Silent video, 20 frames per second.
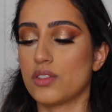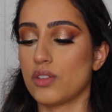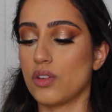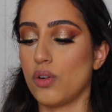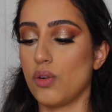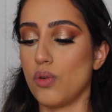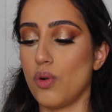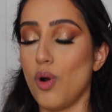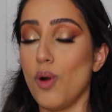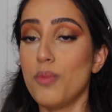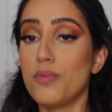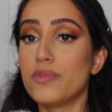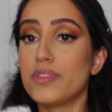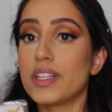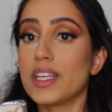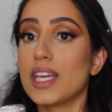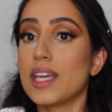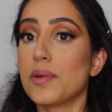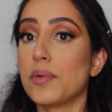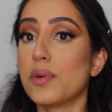So
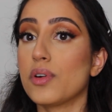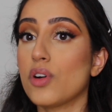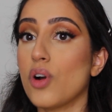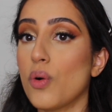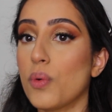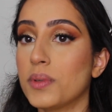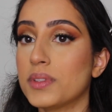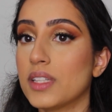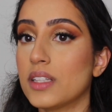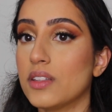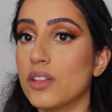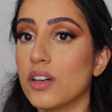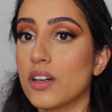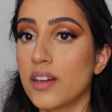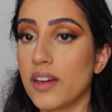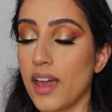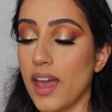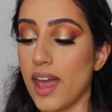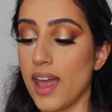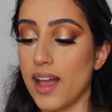hopefully it will go with the look,
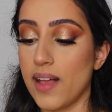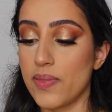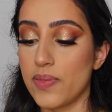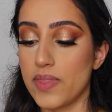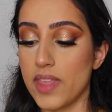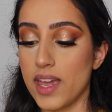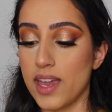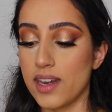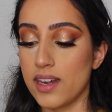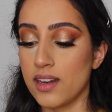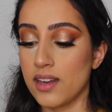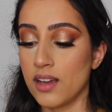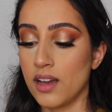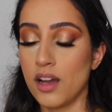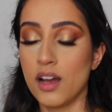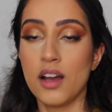and then